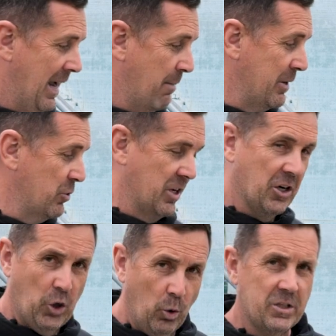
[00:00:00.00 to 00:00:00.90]
I'll be using
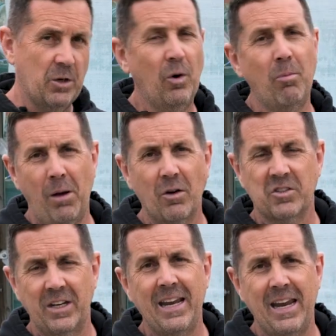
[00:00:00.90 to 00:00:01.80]
Cultiwool
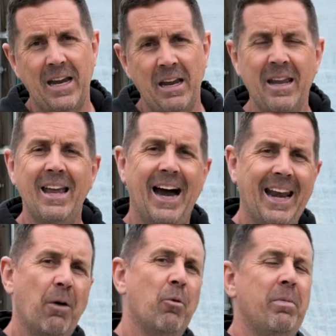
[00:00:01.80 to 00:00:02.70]
blocks in here,
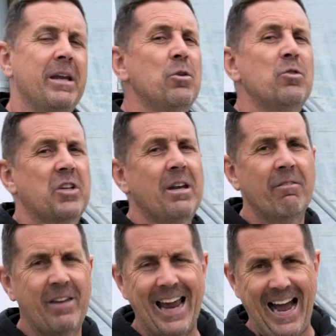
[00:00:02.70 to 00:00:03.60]
and I will be using
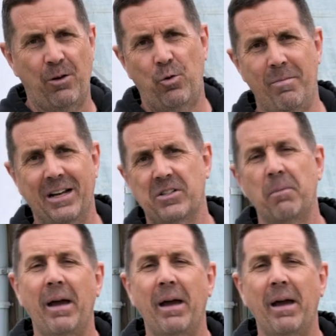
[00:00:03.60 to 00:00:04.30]
the Aquamaster